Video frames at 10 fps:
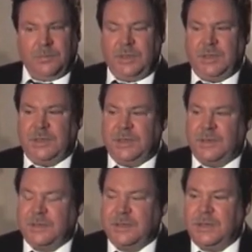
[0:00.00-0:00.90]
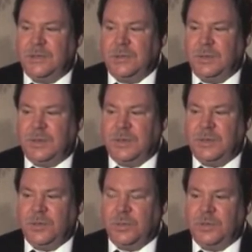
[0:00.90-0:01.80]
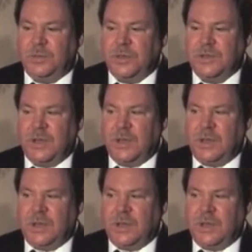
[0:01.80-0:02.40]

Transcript: young adults and into the workforce,